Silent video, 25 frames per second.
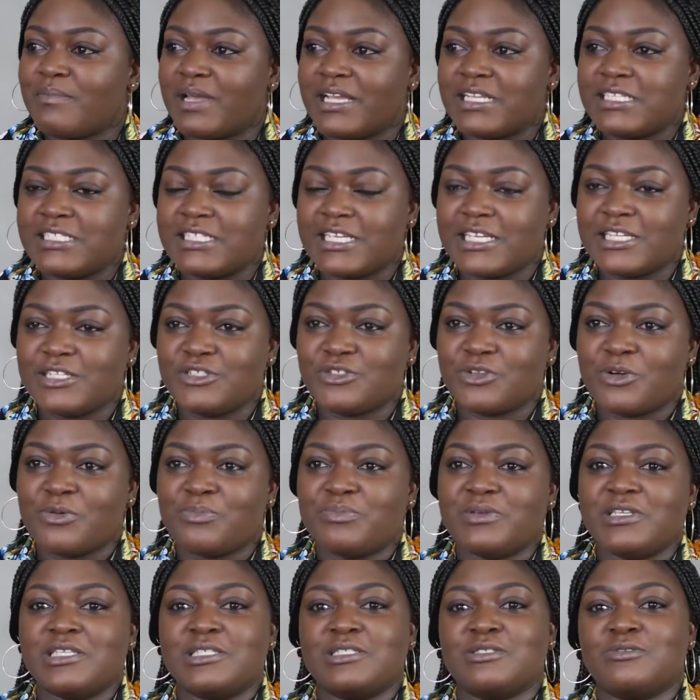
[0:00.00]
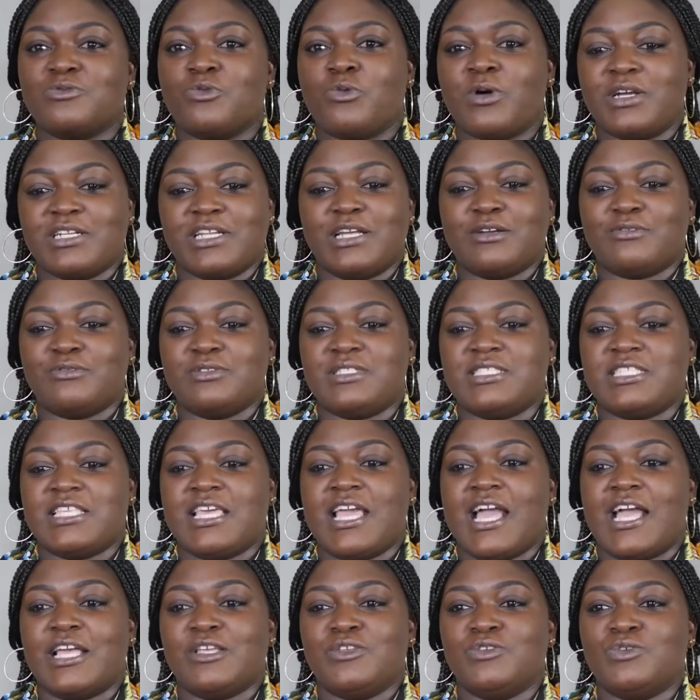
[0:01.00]
my day job is what I could say
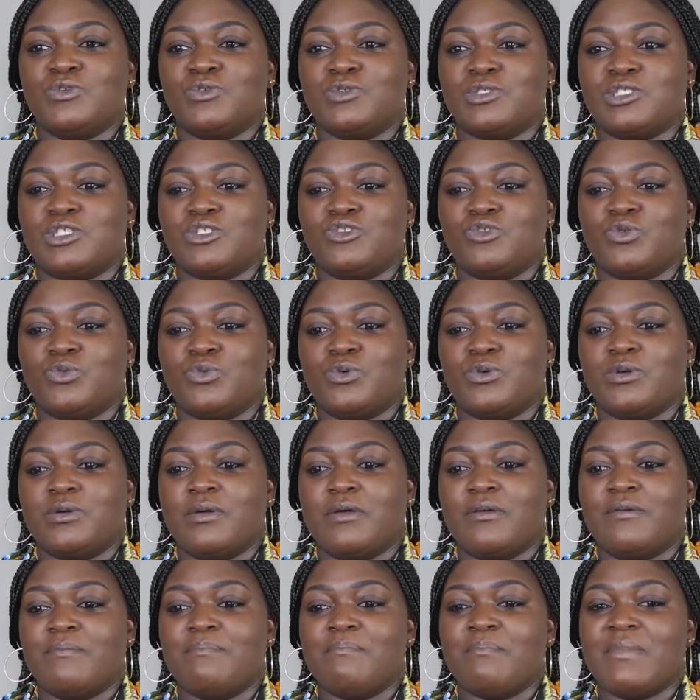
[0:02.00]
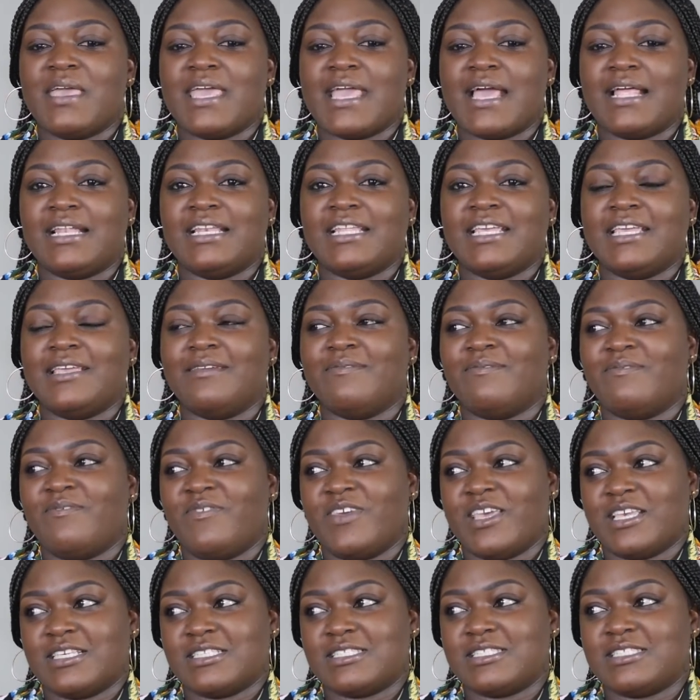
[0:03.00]
I used to merely
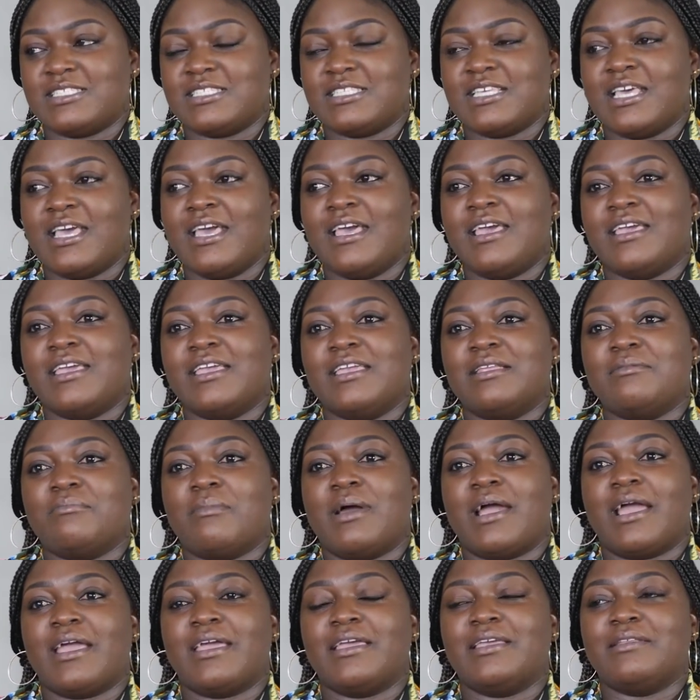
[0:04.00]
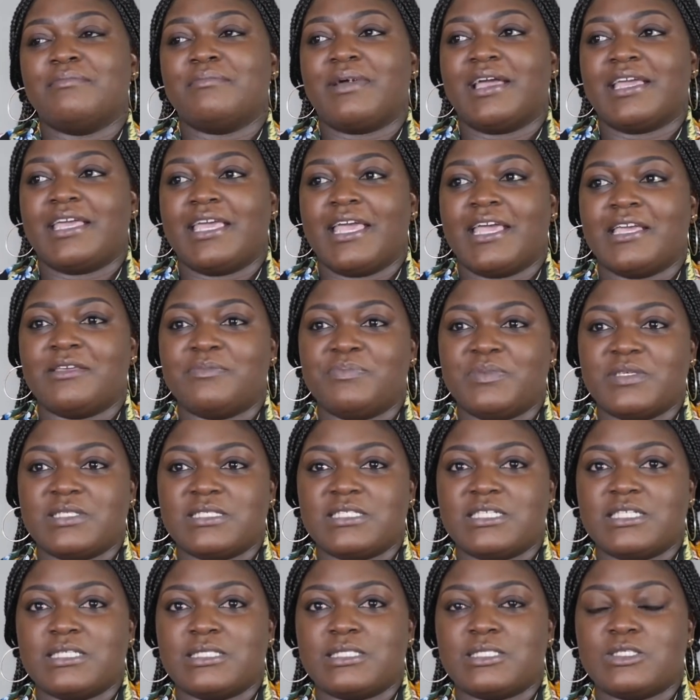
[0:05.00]
invest in my cake
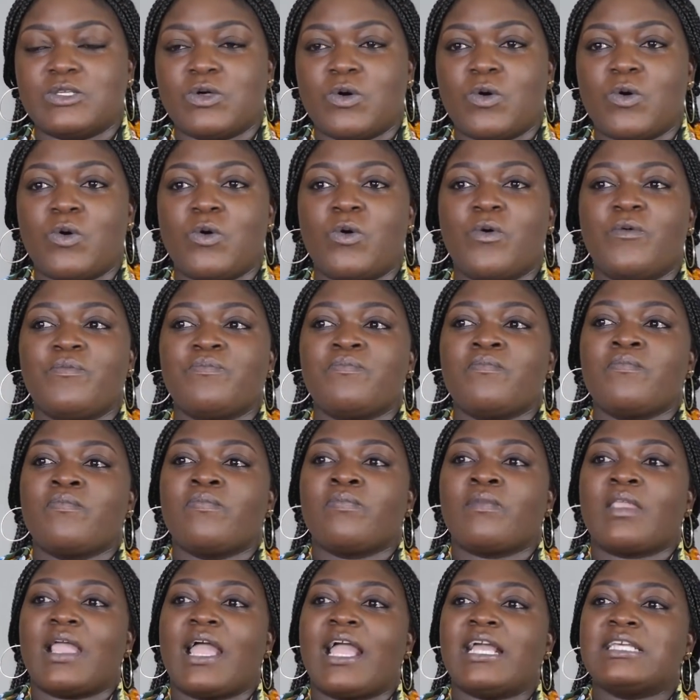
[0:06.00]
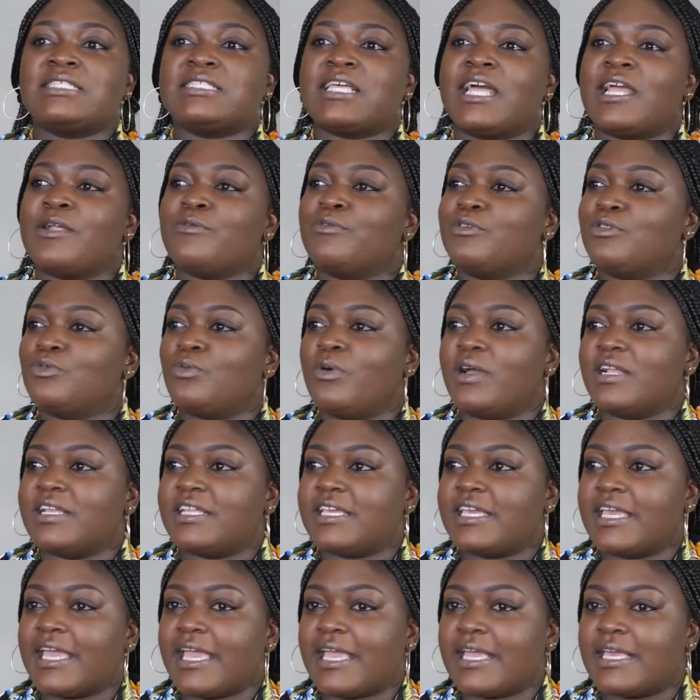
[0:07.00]
business. So I started with one
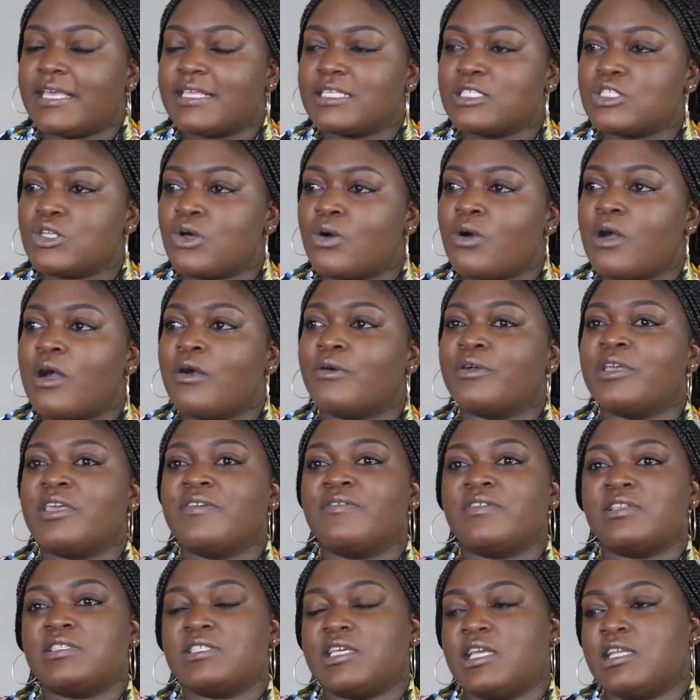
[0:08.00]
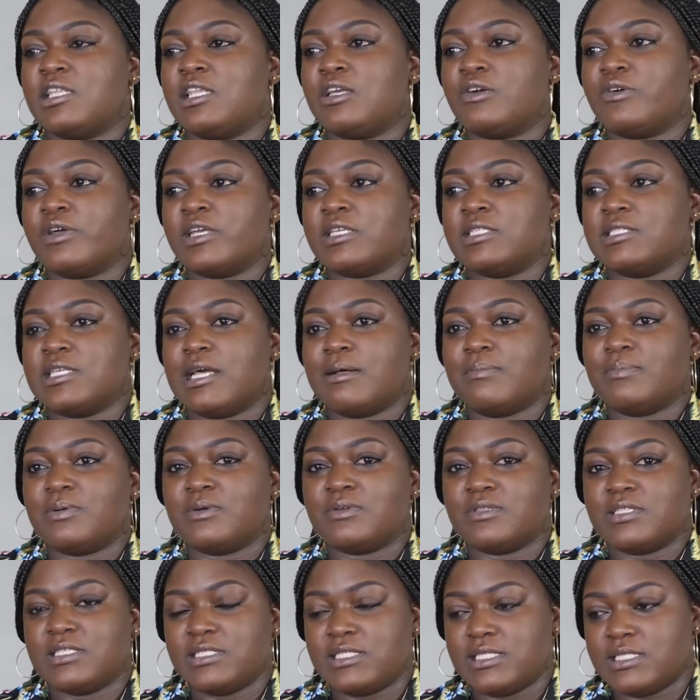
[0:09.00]
cake. So I'll give a technical example.
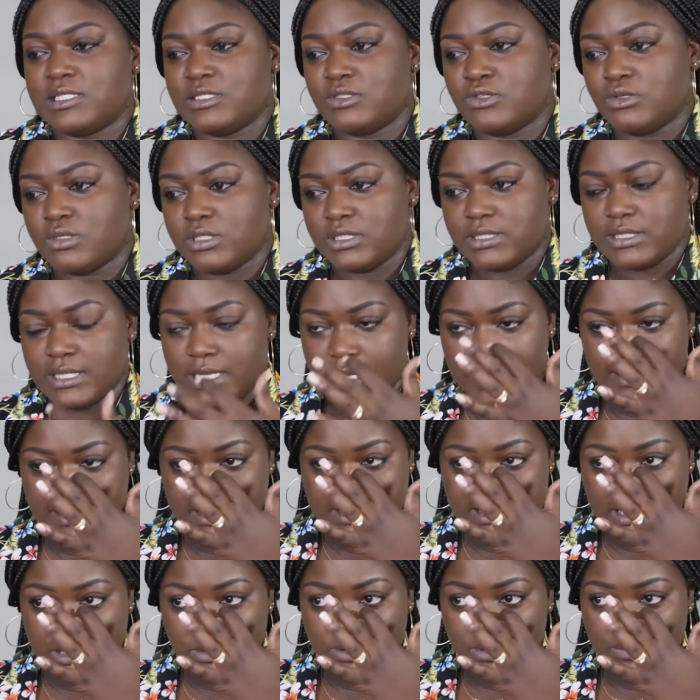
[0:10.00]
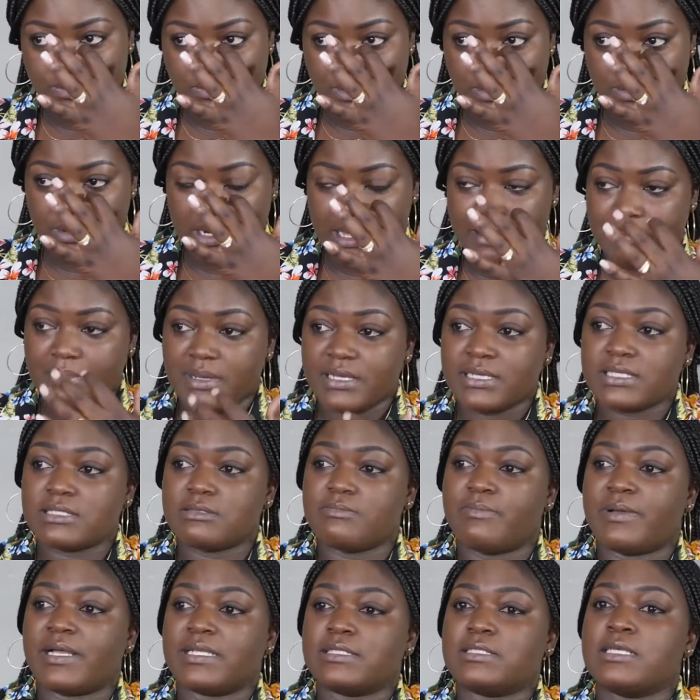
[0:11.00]
These are not real numbers,
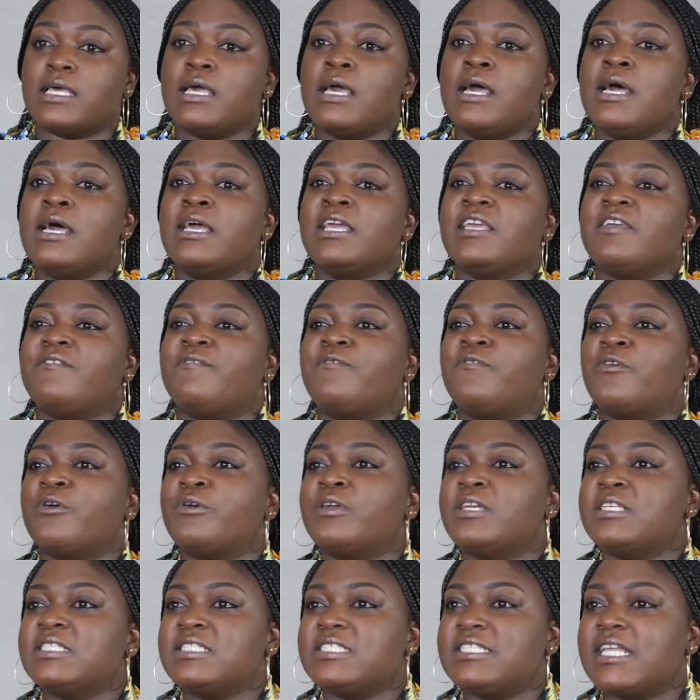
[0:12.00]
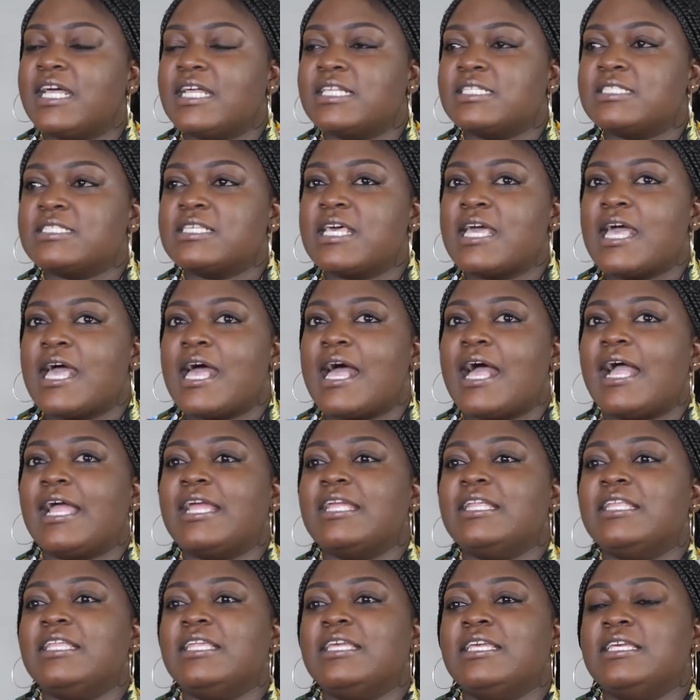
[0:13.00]
but if, for instance, I
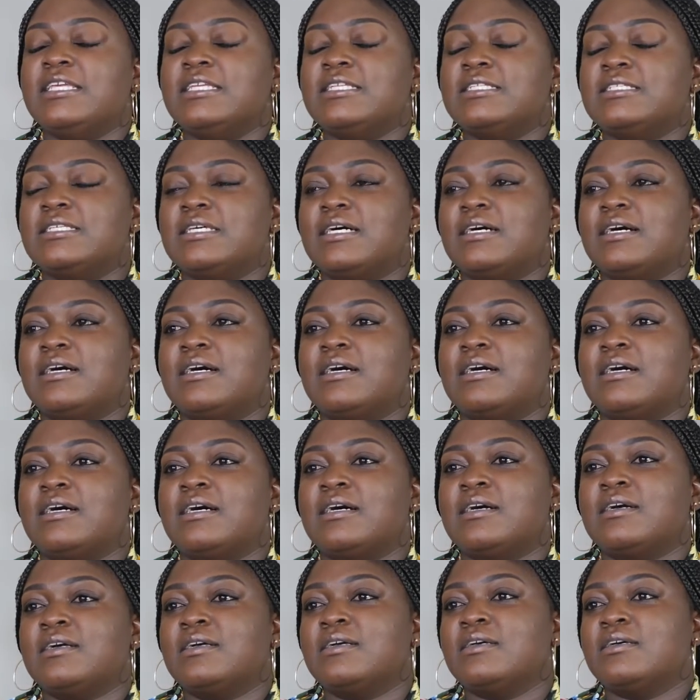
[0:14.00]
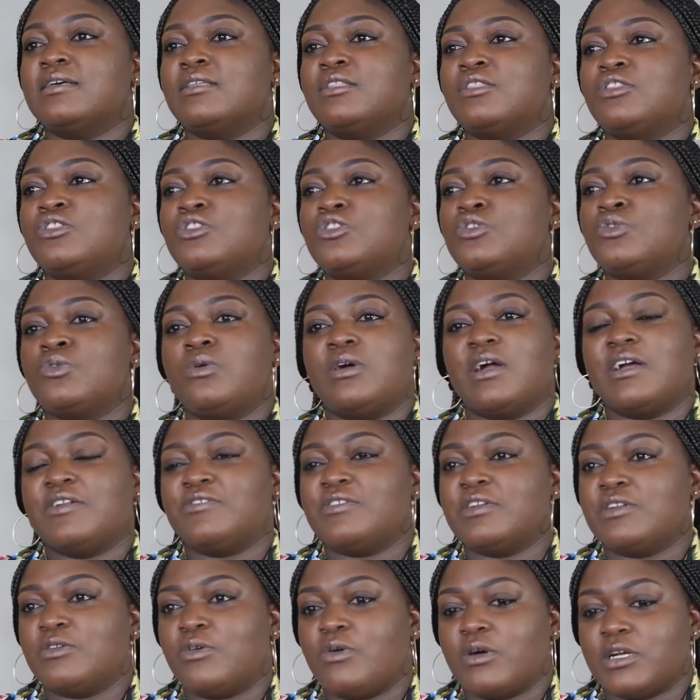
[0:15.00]
need
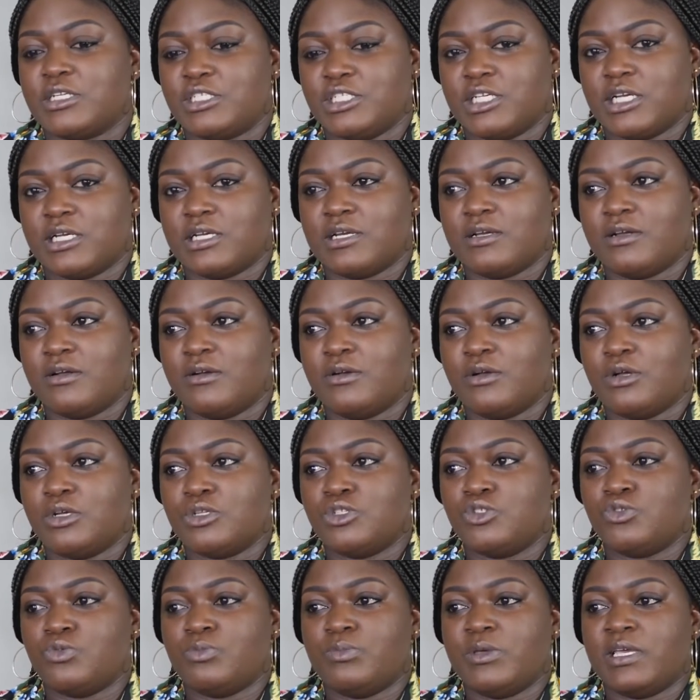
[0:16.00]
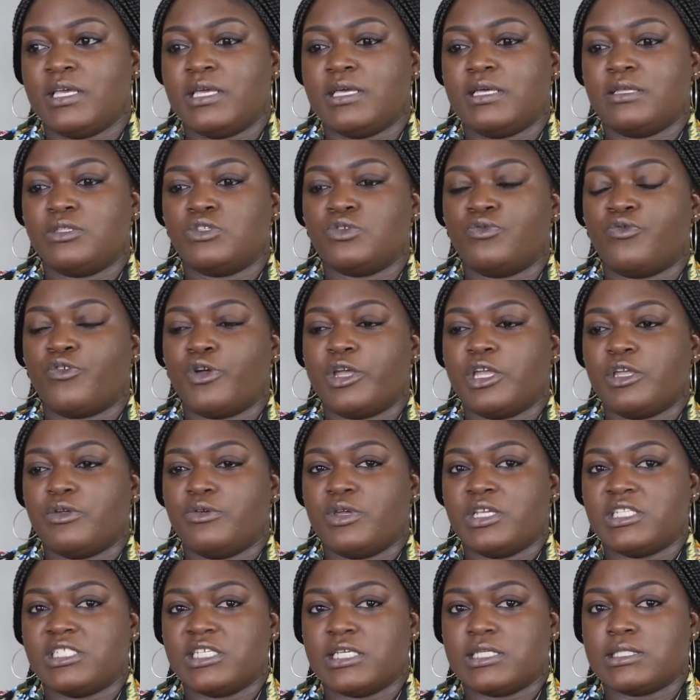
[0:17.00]
200 kwacha for
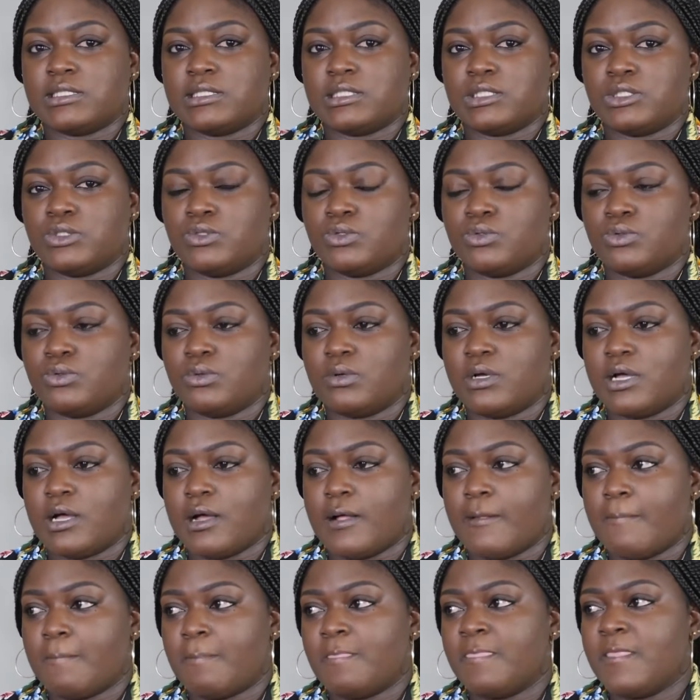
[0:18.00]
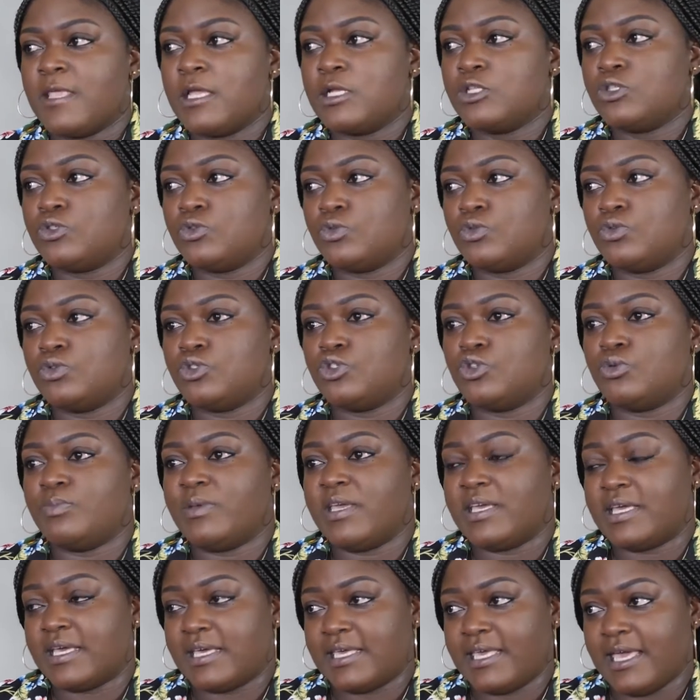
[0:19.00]
ingredients to
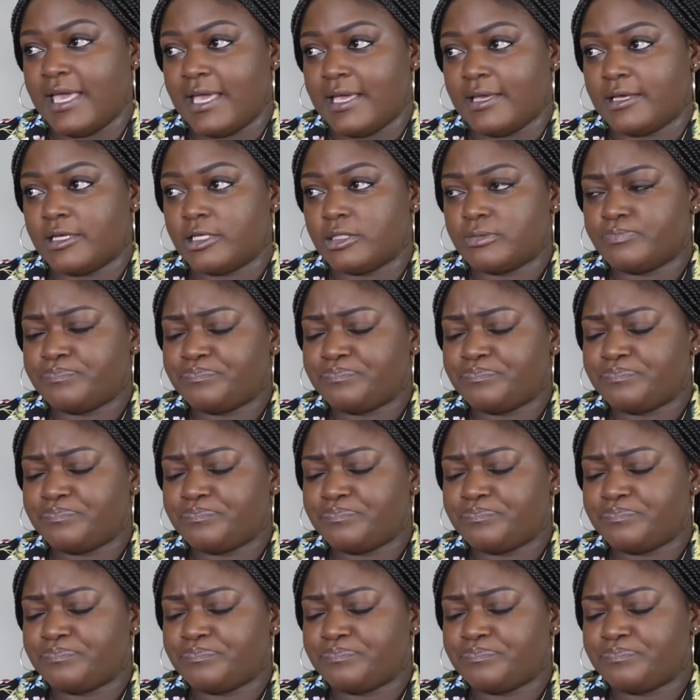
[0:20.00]
make a cake.